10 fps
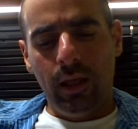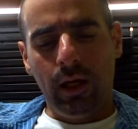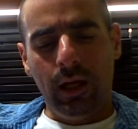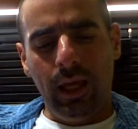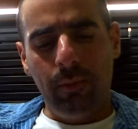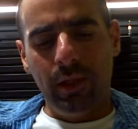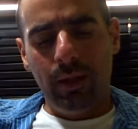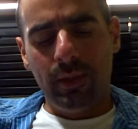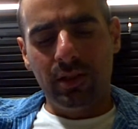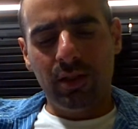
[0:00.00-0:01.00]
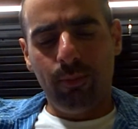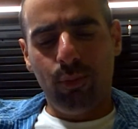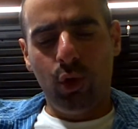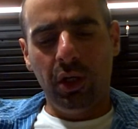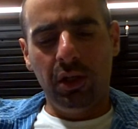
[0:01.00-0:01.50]
Eminem, at some
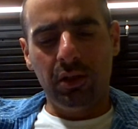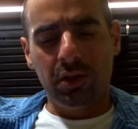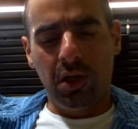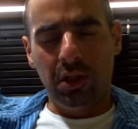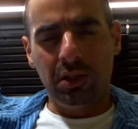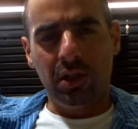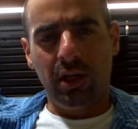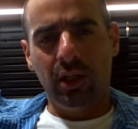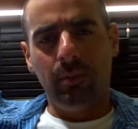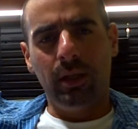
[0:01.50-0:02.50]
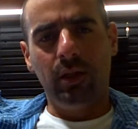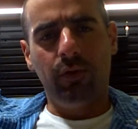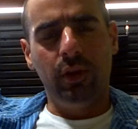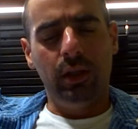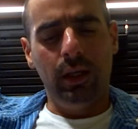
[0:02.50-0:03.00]
point in the song, he's talking about
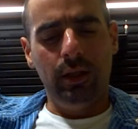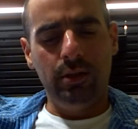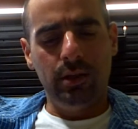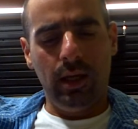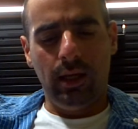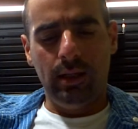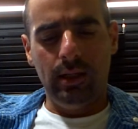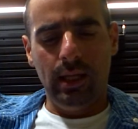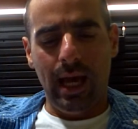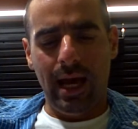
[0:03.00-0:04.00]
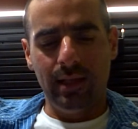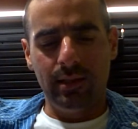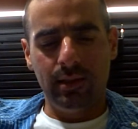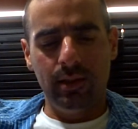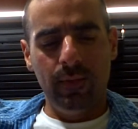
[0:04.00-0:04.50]
different things, and he
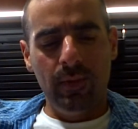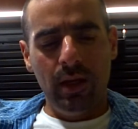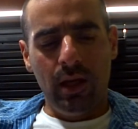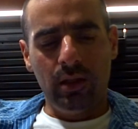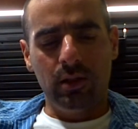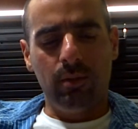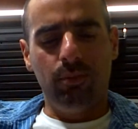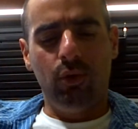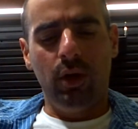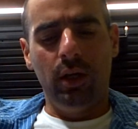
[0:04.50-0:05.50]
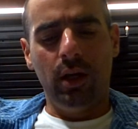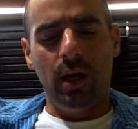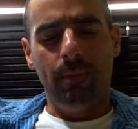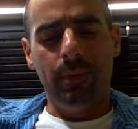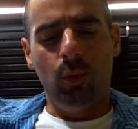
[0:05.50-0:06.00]
asks at some point,
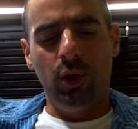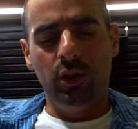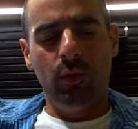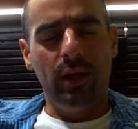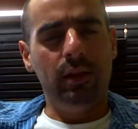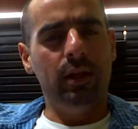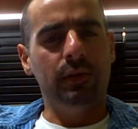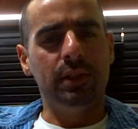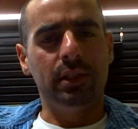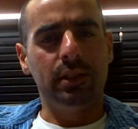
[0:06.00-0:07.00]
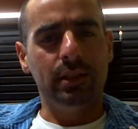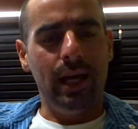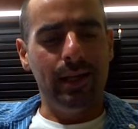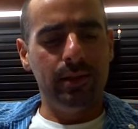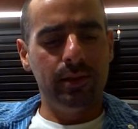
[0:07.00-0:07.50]
what do I think of
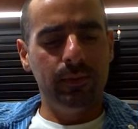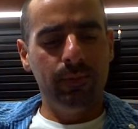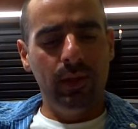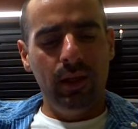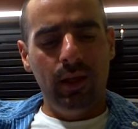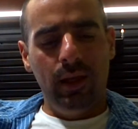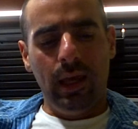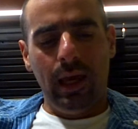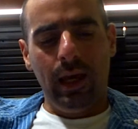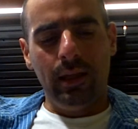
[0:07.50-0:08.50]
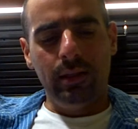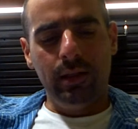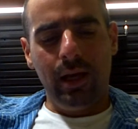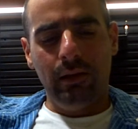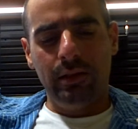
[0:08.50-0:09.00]
success? And
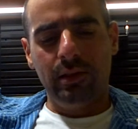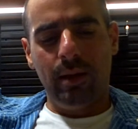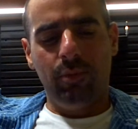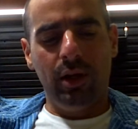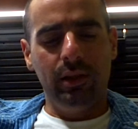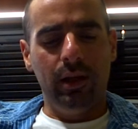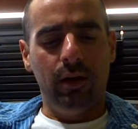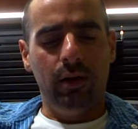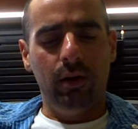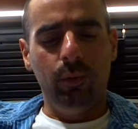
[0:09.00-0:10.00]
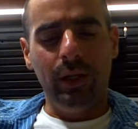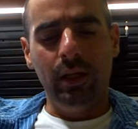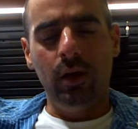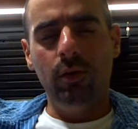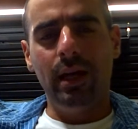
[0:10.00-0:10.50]
now let's stop right there. We
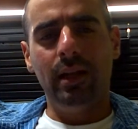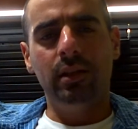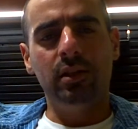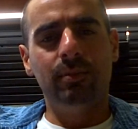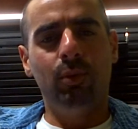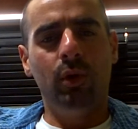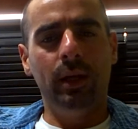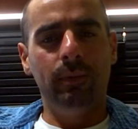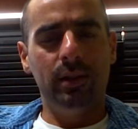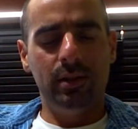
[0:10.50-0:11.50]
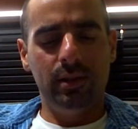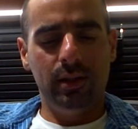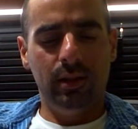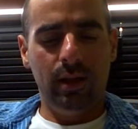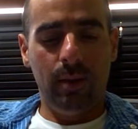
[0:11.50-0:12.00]
know that at this point, this is
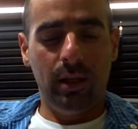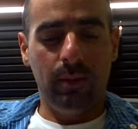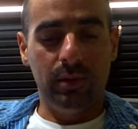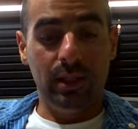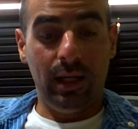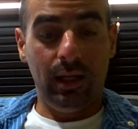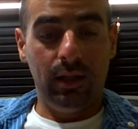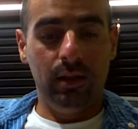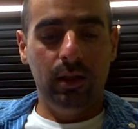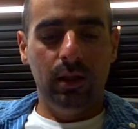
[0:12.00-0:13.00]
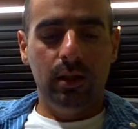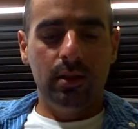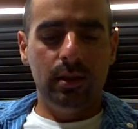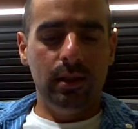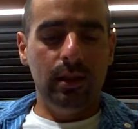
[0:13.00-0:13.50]
in Eminem's second
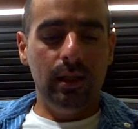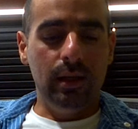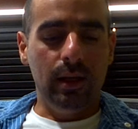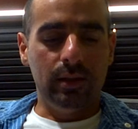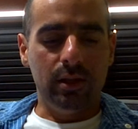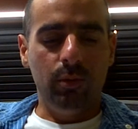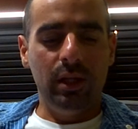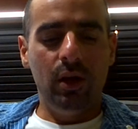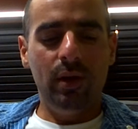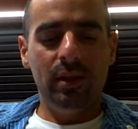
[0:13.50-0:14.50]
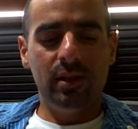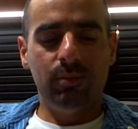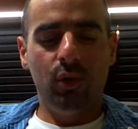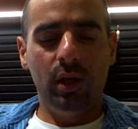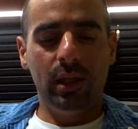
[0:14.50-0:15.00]
CD, so we know at this
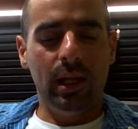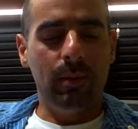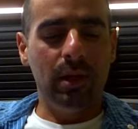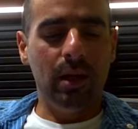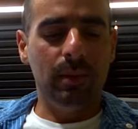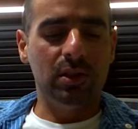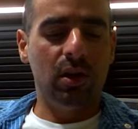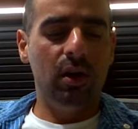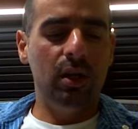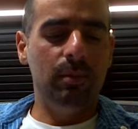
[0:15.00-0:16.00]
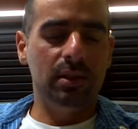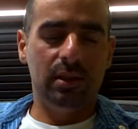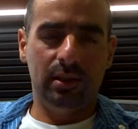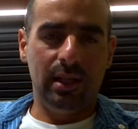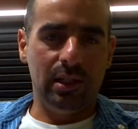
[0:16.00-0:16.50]
point that Eminem has already been
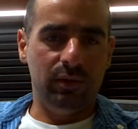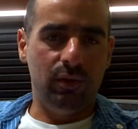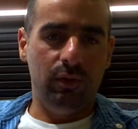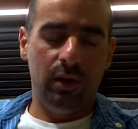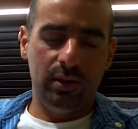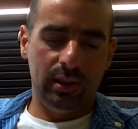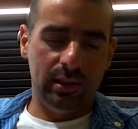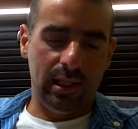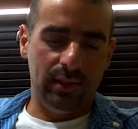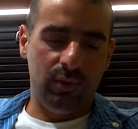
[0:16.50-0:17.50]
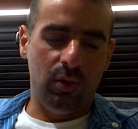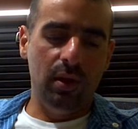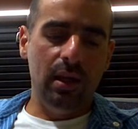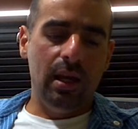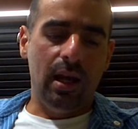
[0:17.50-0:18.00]
successful, very successful,
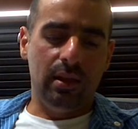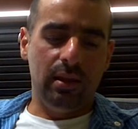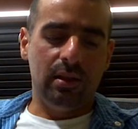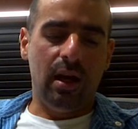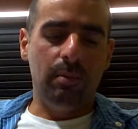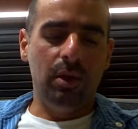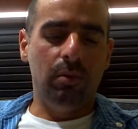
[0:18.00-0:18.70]
at the time he